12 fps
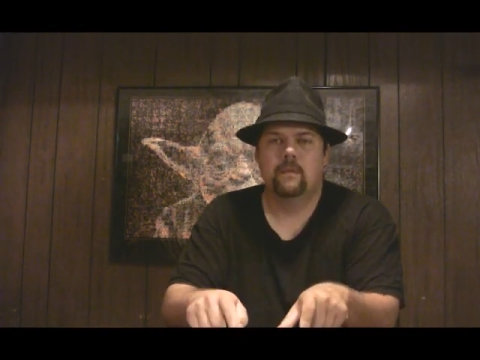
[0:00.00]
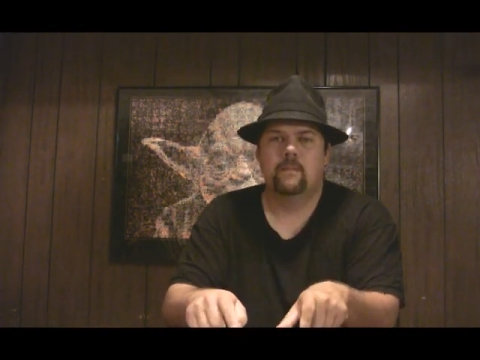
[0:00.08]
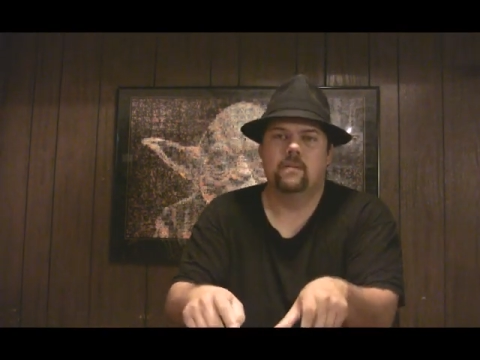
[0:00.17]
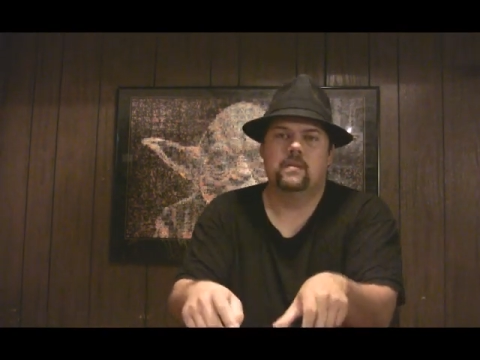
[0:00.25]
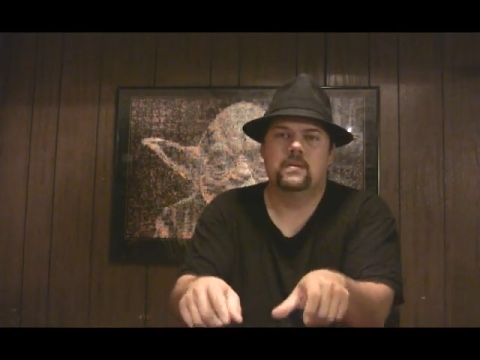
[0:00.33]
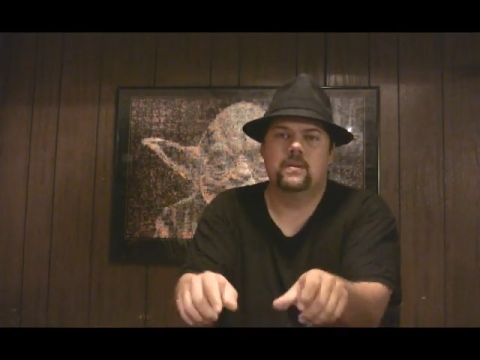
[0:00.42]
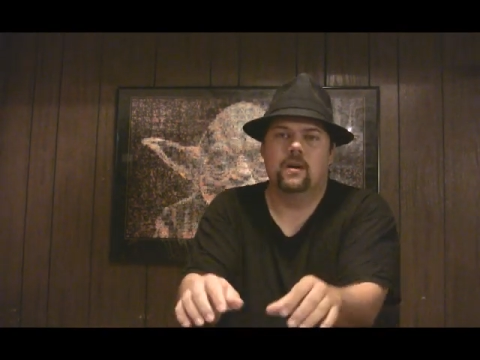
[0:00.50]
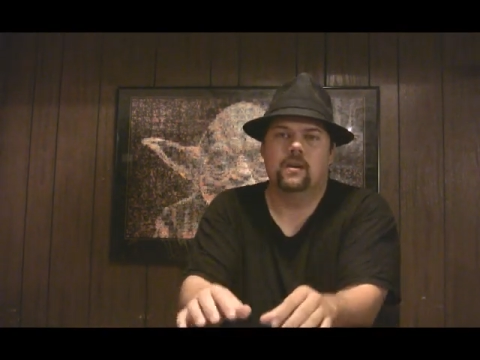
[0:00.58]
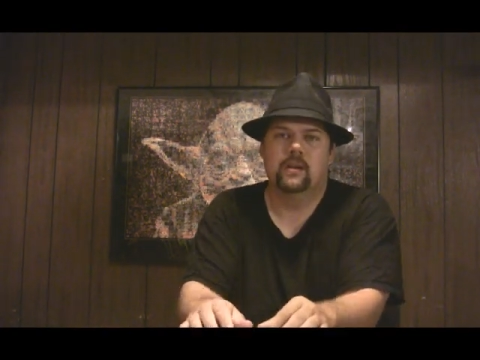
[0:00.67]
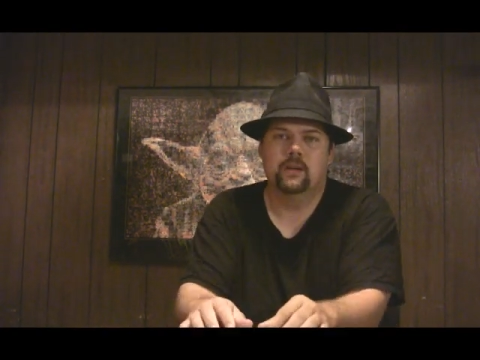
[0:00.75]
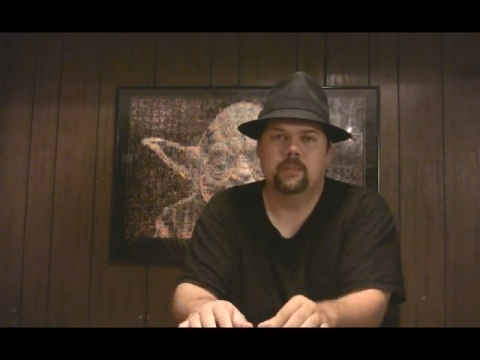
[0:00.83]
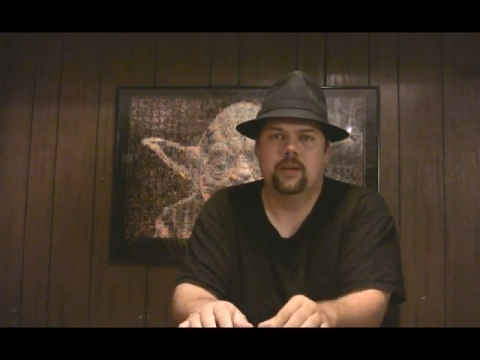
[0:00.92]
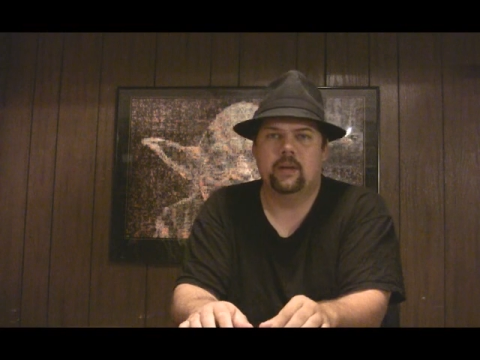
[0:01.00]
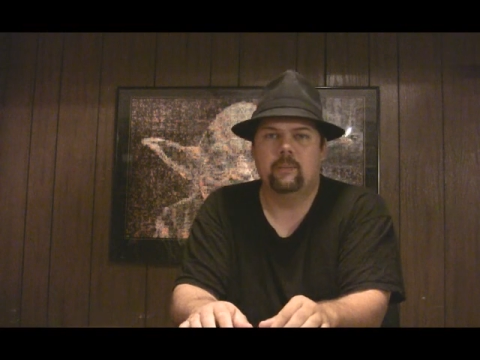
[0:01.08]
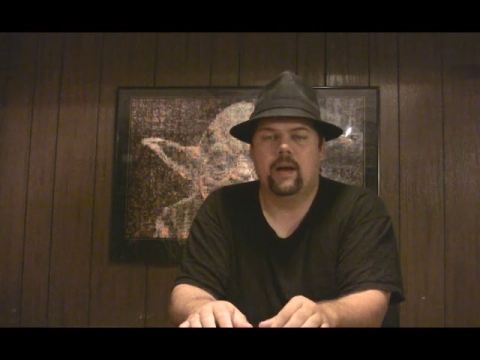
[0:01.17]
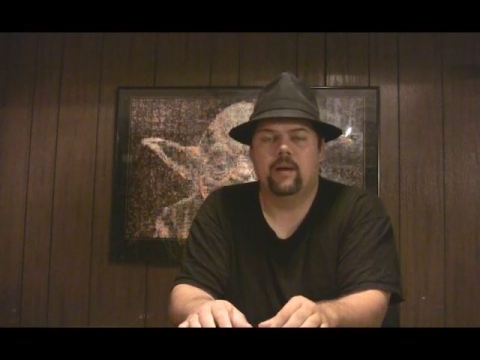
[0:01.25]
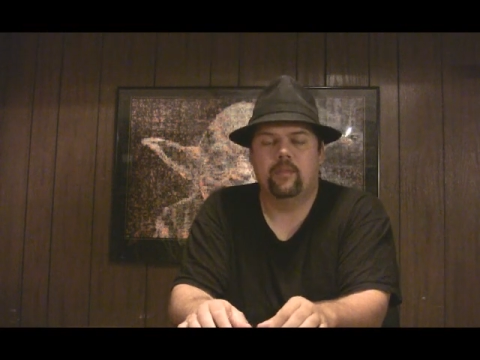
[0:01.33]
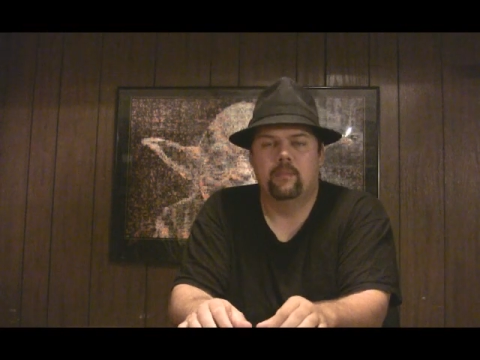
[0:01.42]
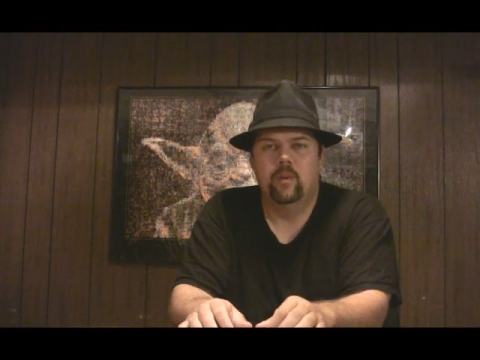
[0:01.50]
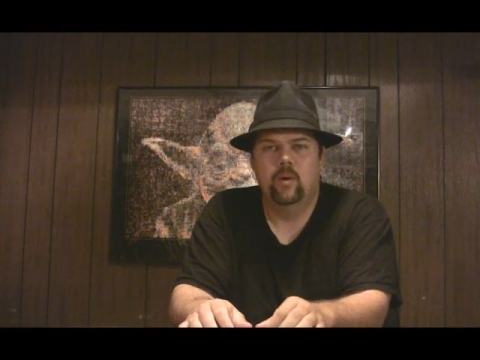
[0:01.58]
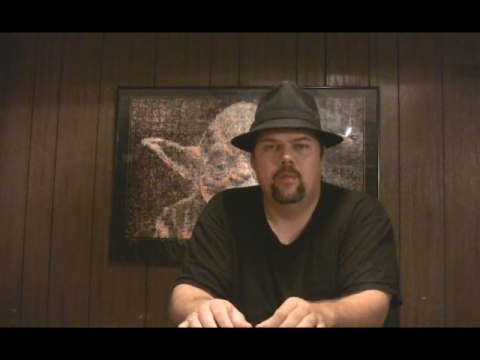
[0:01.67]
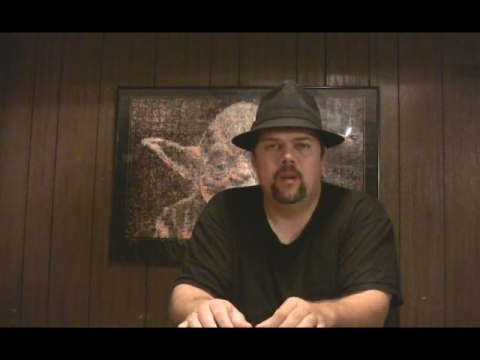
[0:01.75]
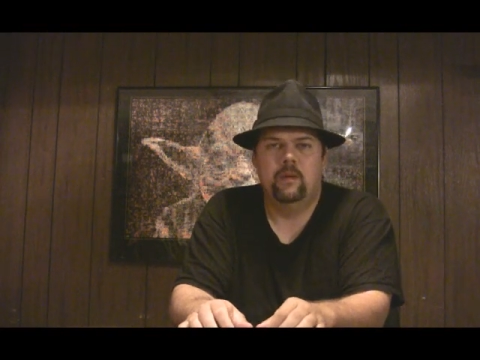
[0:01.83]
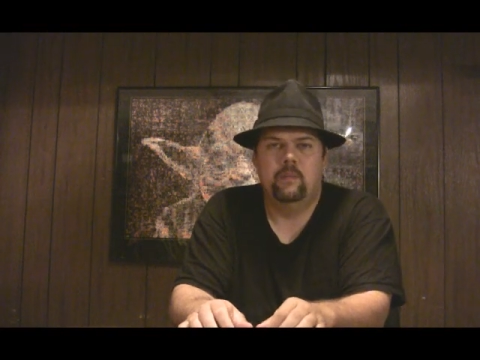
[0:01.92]
I want to talk a little bit about the
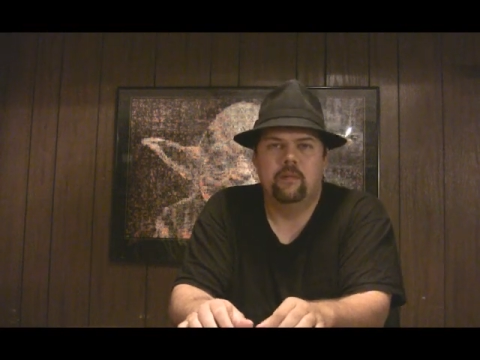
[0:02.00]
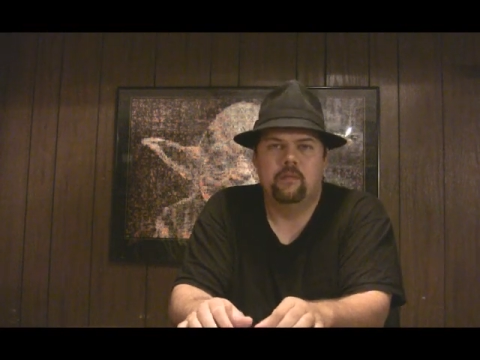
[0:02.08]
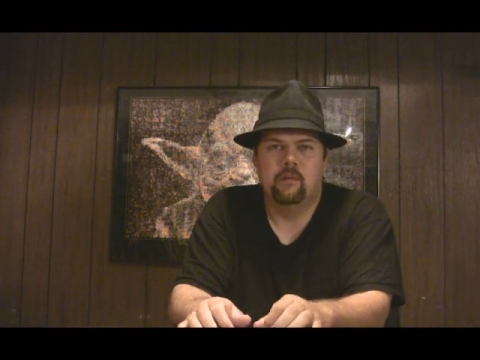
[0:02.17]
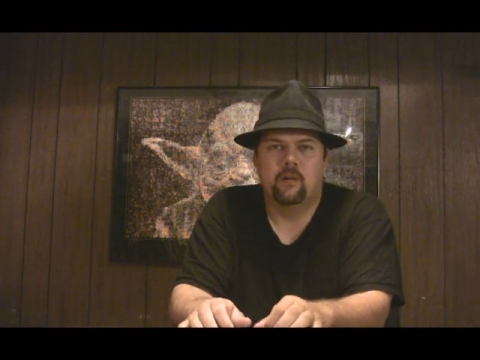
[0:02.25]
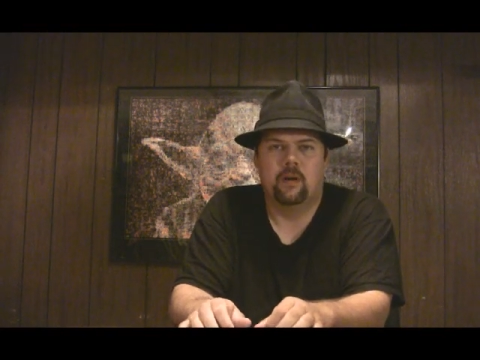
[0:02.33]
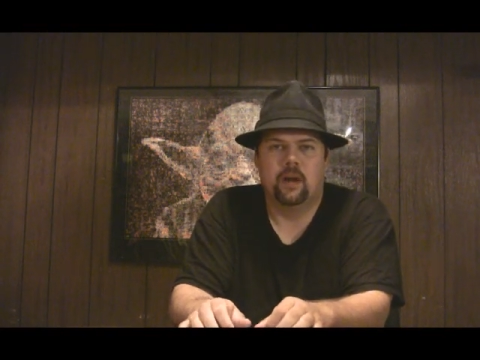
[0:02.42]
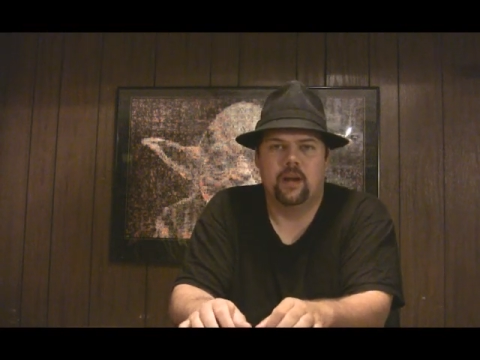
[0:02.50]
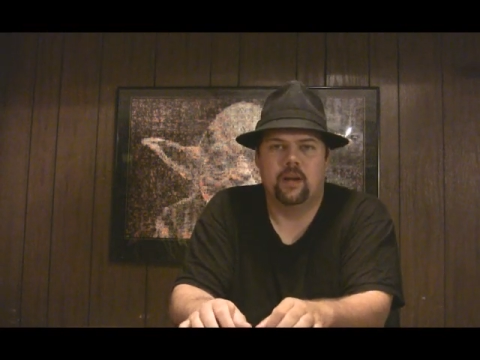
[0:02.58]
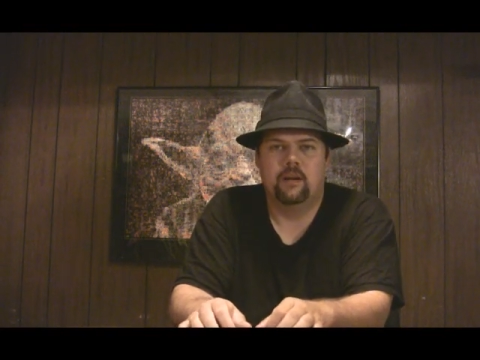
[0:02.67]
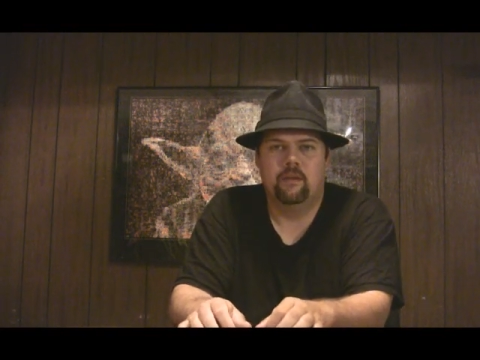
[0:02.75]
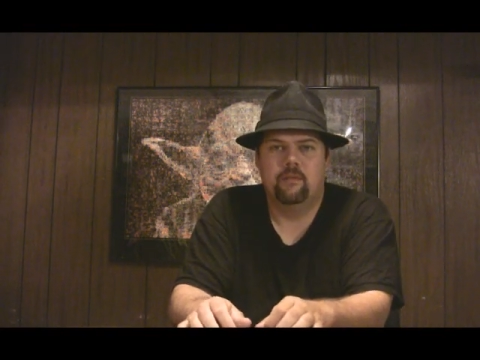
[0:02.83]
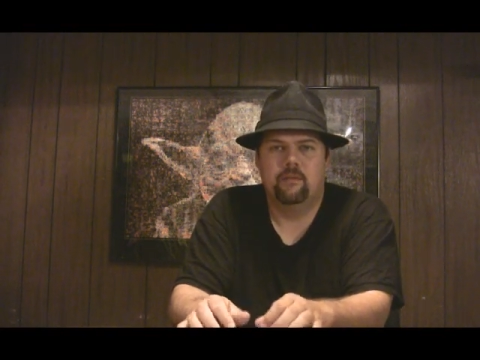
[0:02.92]
movie before I